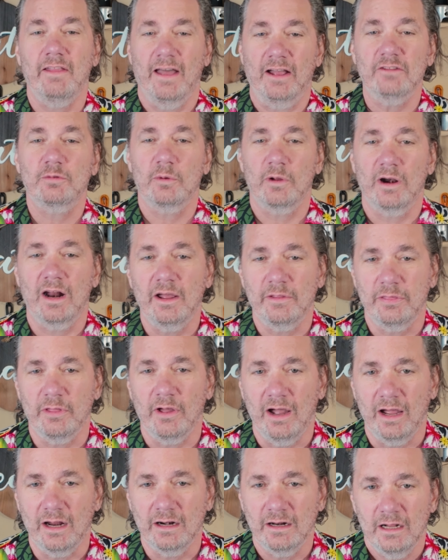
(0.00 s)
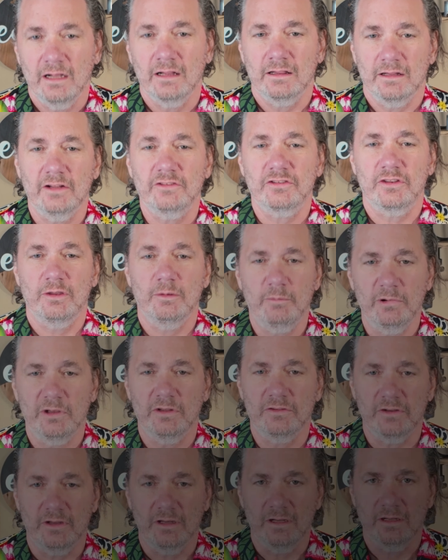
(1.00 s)
That's what I thought. Let's get
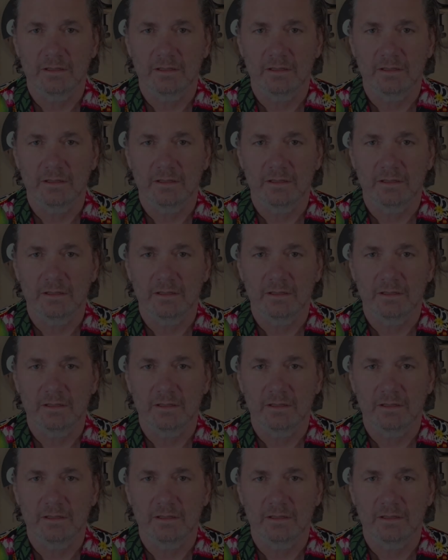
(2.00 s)
busy.